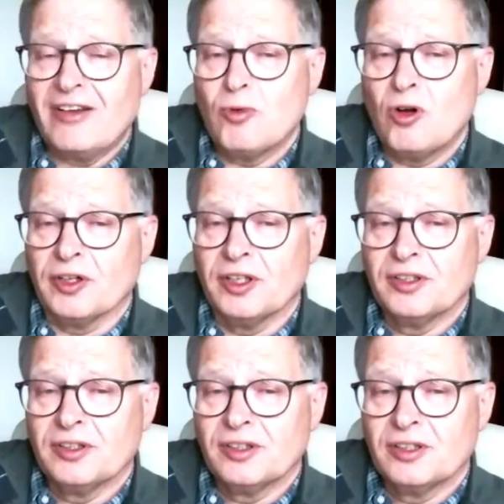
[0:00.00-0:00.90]
have one.
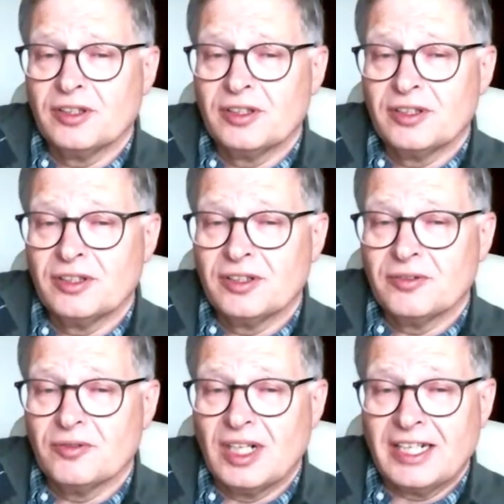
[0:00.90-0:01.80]

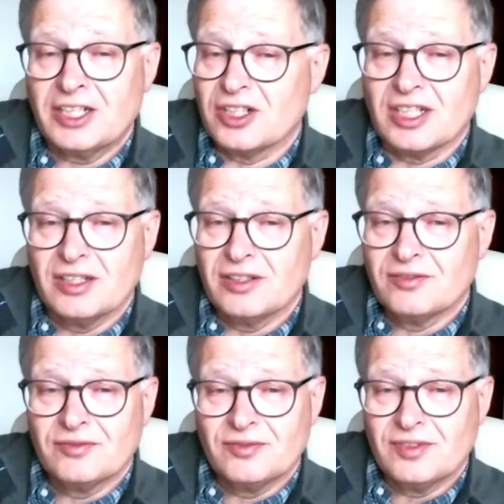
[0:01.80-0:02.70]
Well, actually,
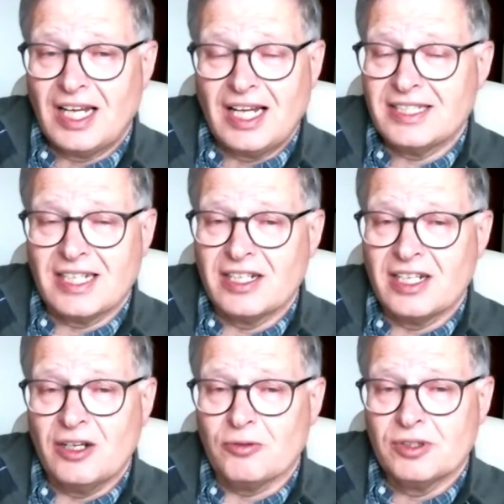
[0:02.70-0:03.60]
I'd say
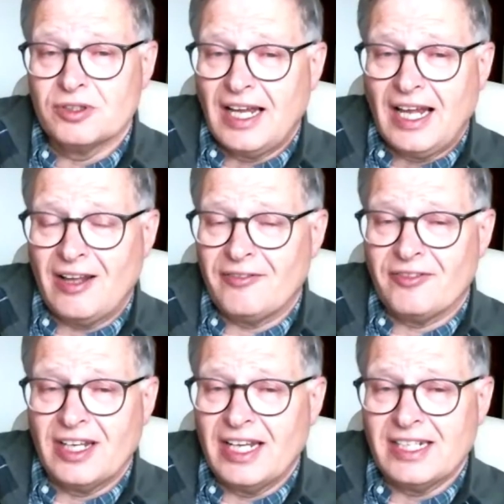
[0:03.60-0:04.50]
no.
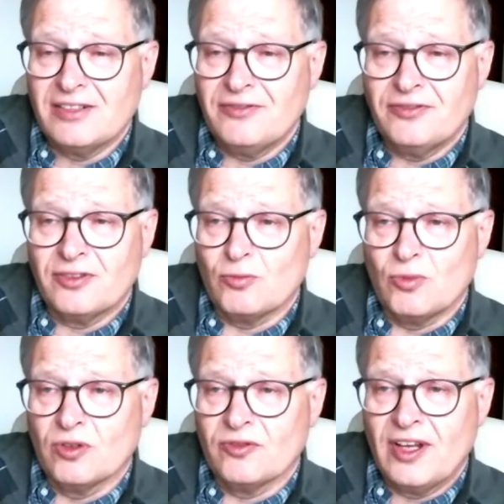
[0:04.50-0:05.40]
Have a different
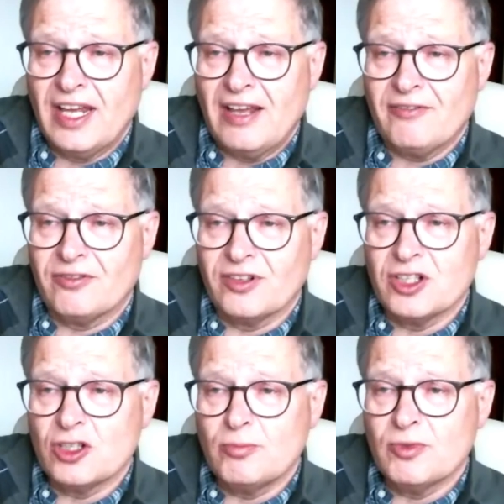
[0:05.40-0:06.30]
one for
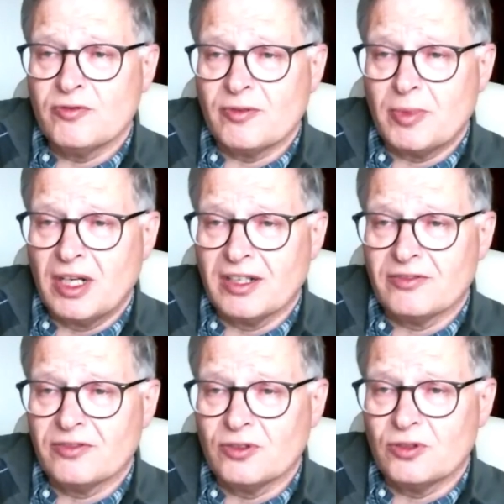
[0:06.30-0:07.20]
every job you've
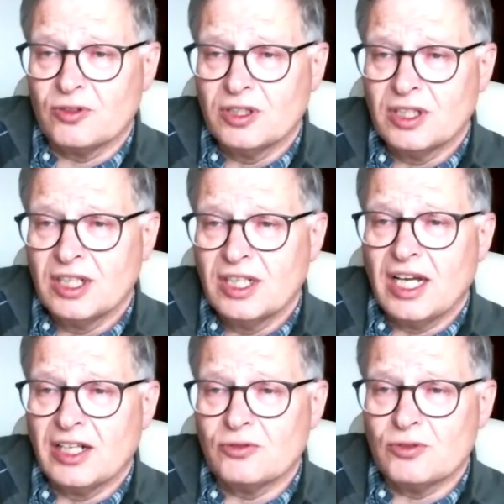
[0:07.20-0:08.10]
applied for,
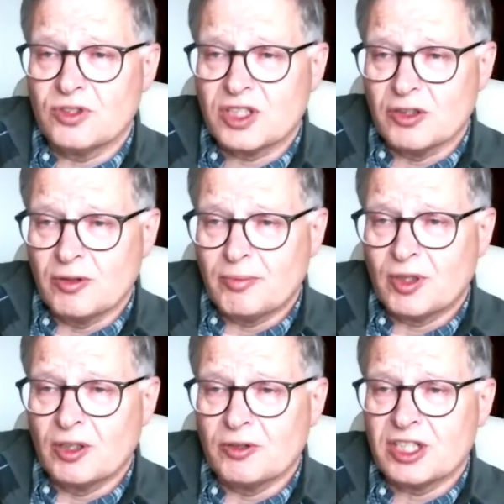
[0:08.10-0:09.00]
and also
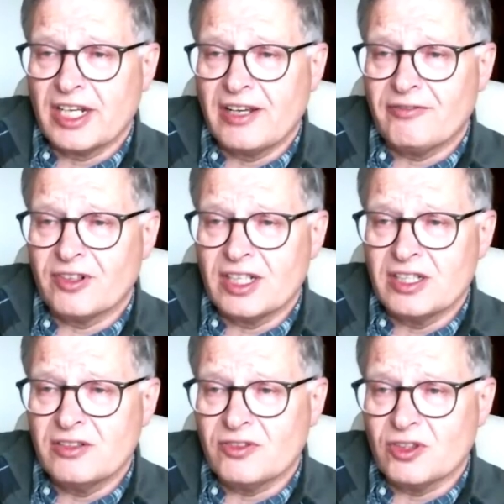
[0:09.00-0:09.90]
approach every
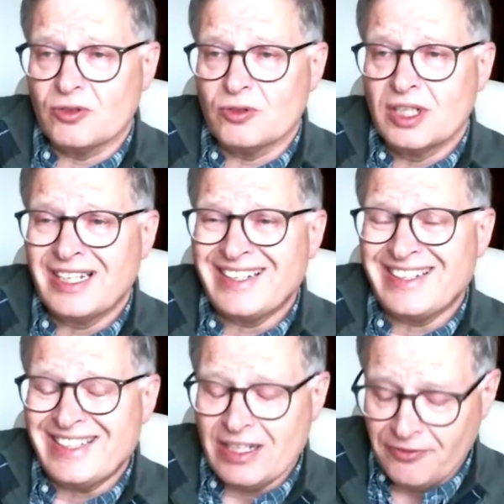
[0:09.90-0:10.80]
interview
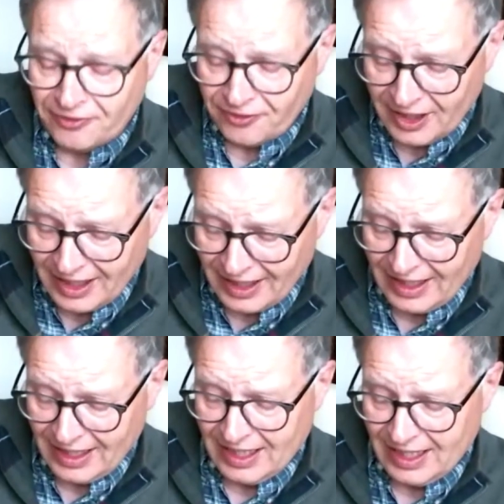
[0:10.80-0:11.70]

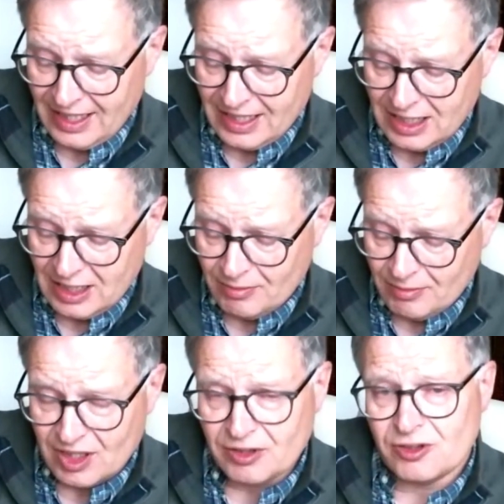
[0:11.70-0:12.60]
differently in
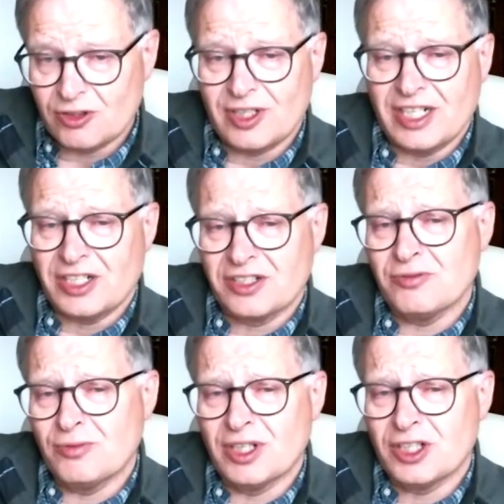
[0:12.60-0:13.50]
terms of those
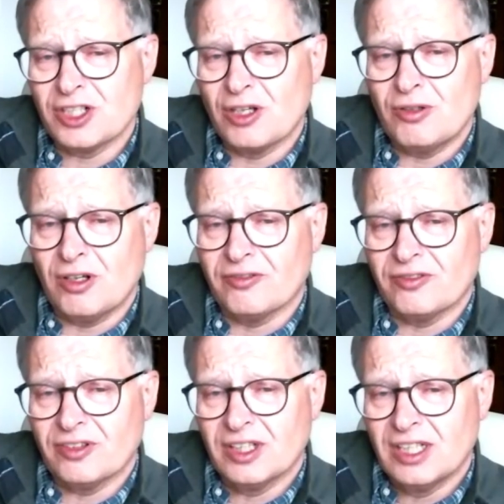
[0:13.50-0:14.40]
treasures you want to show
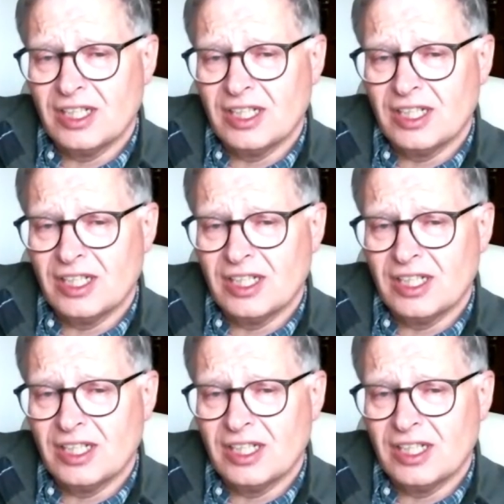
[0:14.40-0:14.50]
off.